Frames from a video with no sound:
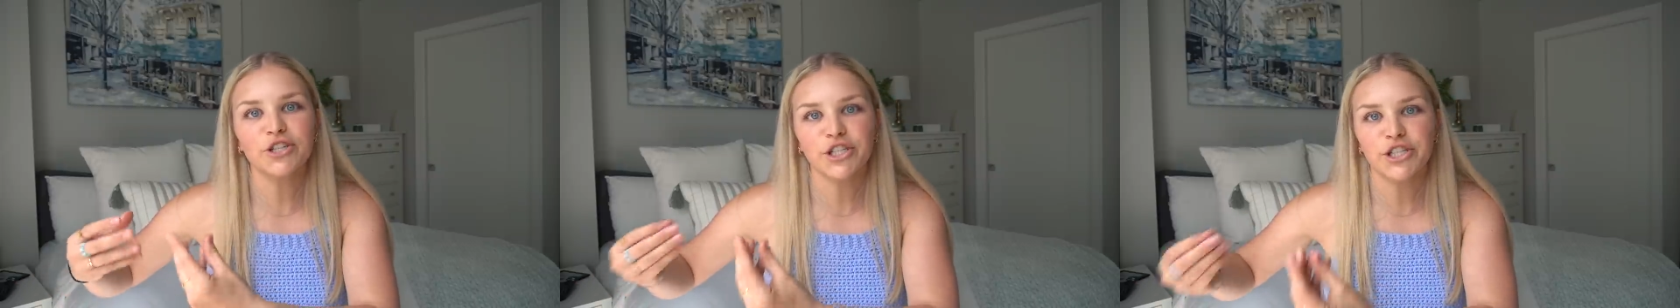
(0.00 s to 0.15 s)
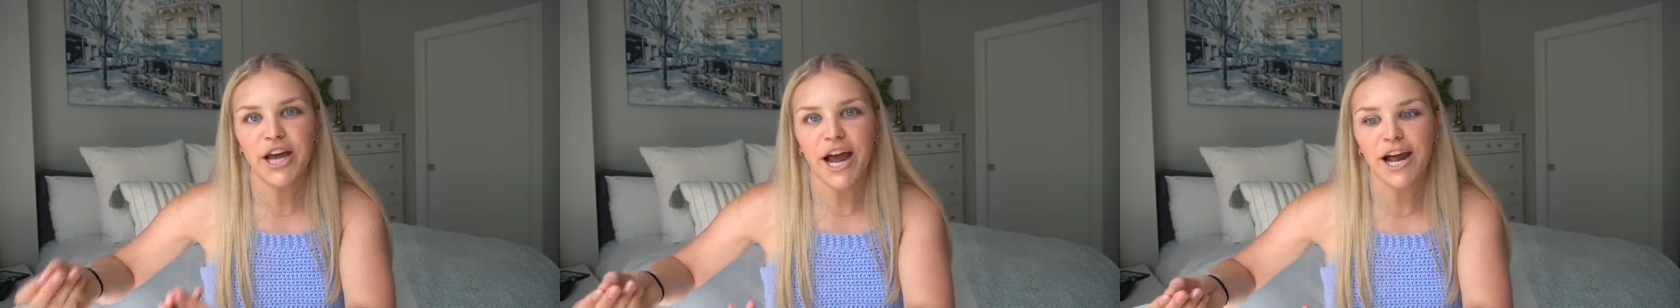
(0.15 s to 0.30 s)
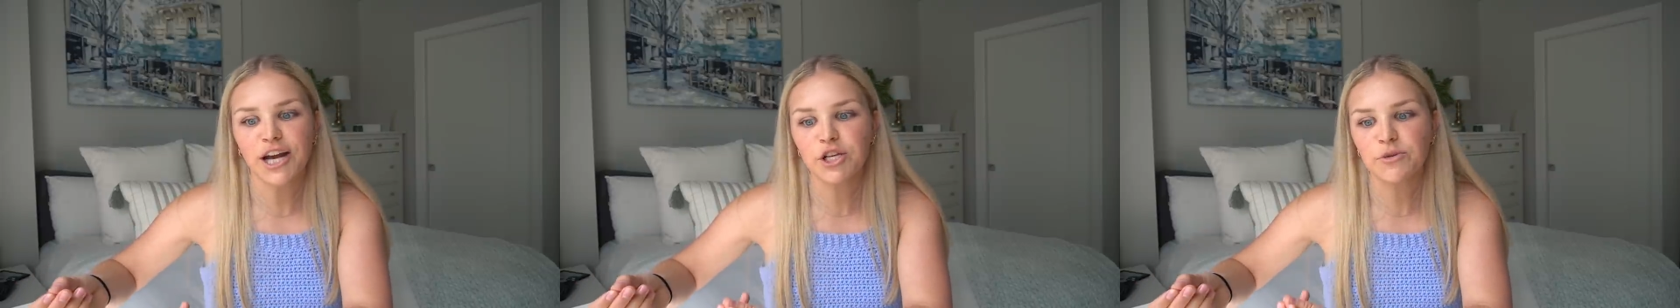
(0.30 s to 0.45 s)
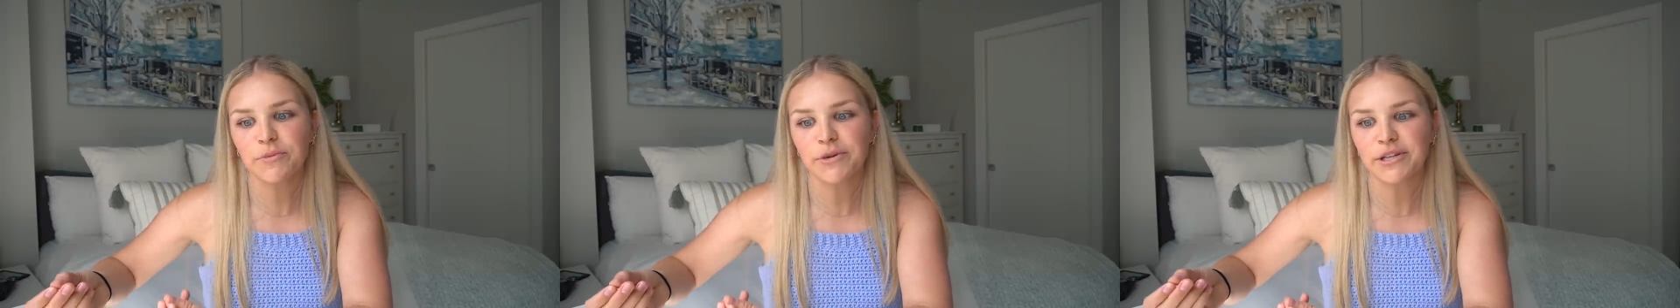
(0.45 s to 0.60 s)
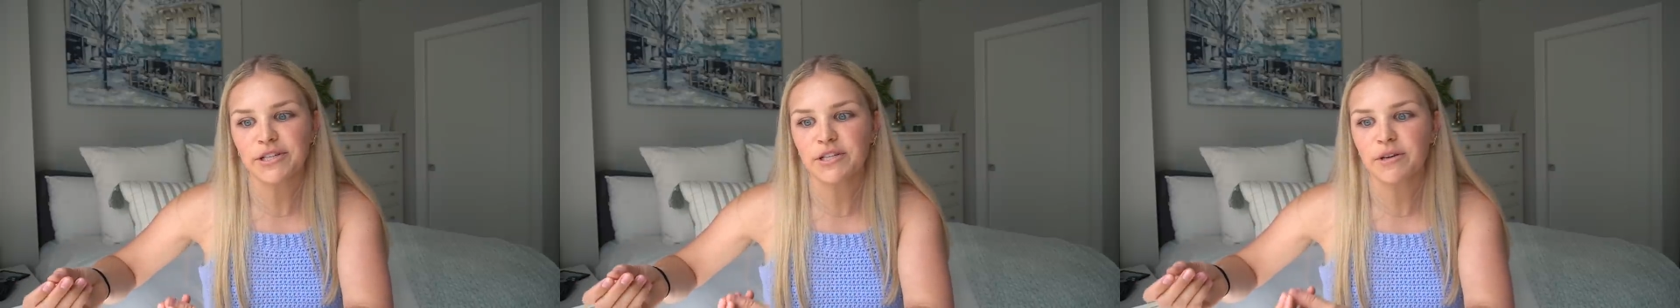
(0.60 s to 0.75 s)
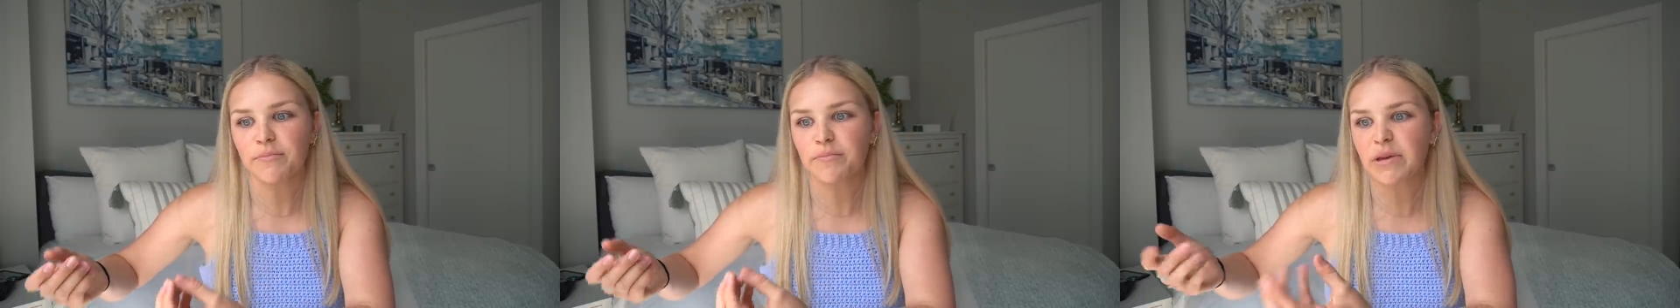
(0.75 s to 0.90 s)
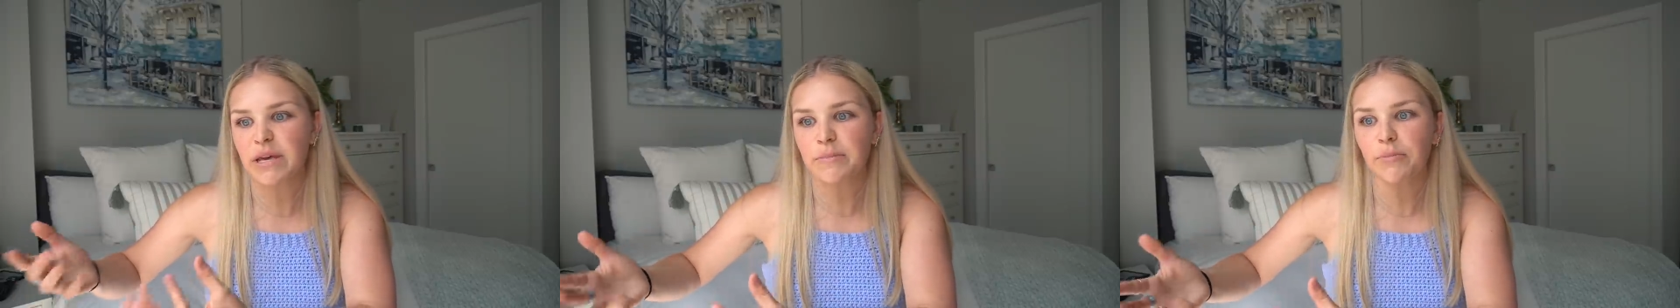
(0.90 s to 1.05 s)
attachment to
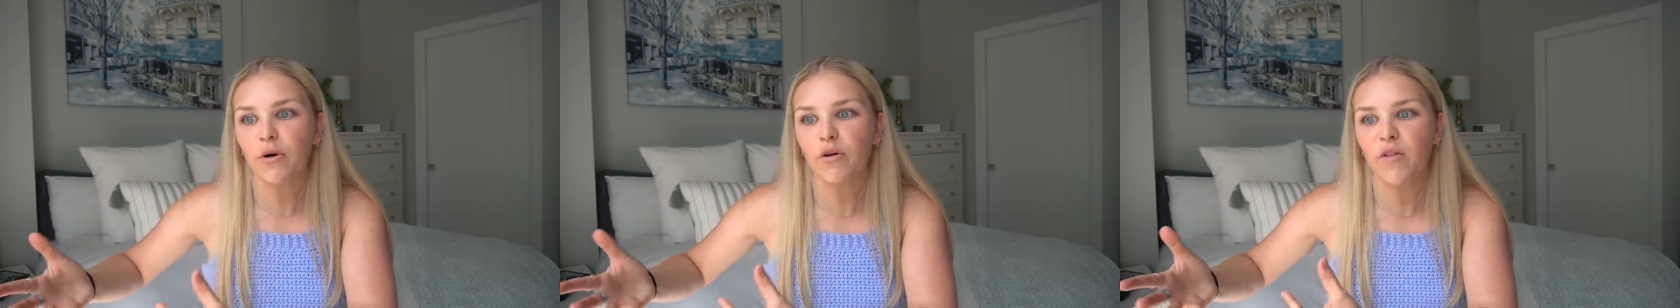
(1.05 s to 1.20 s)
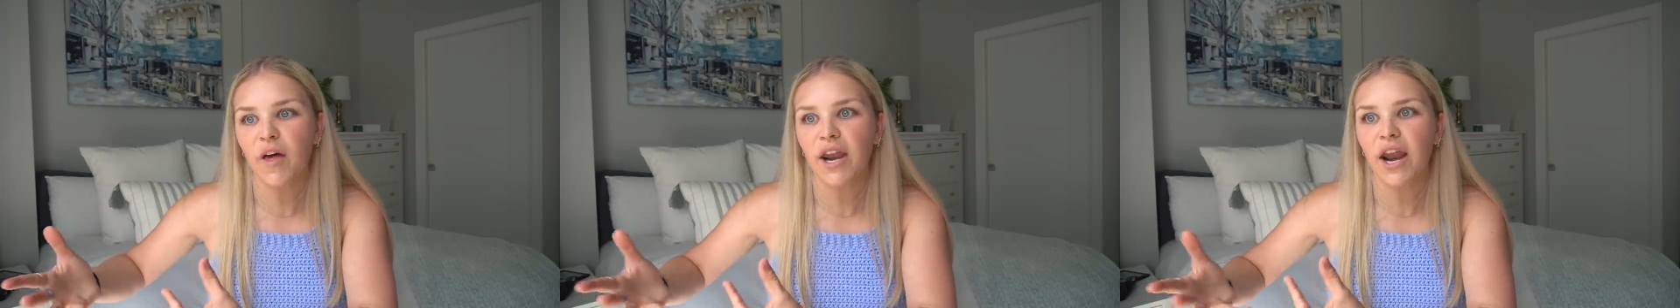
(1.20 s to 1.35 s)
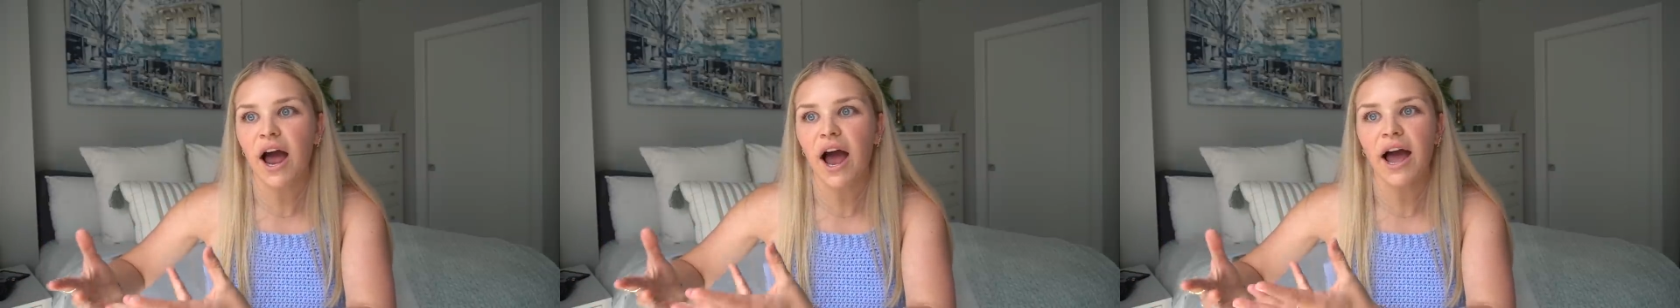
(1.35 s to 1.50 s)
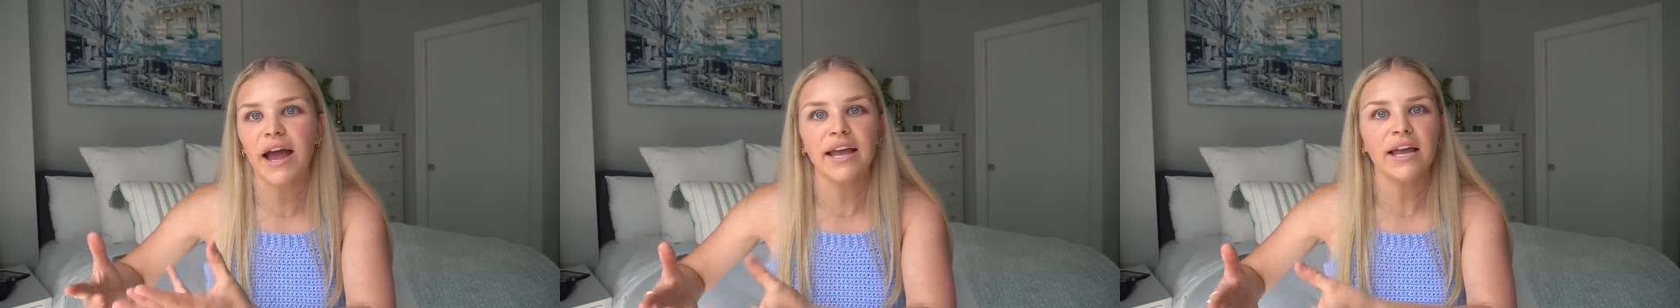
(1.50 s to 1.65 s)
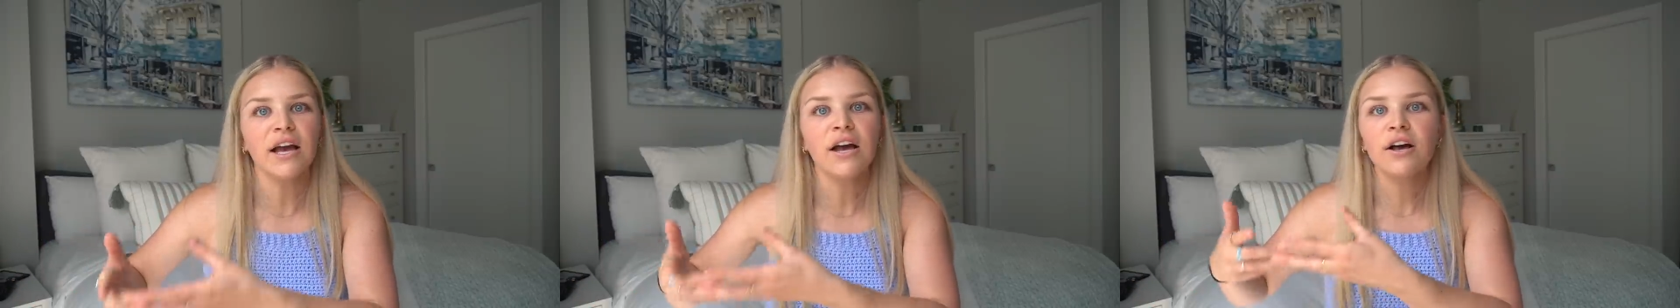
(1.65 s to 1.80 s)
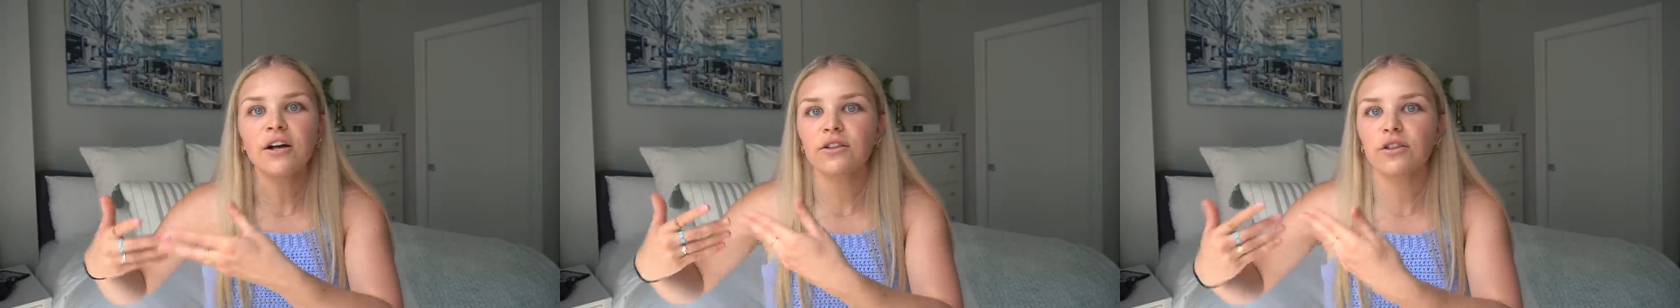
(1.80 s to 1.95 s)
people that I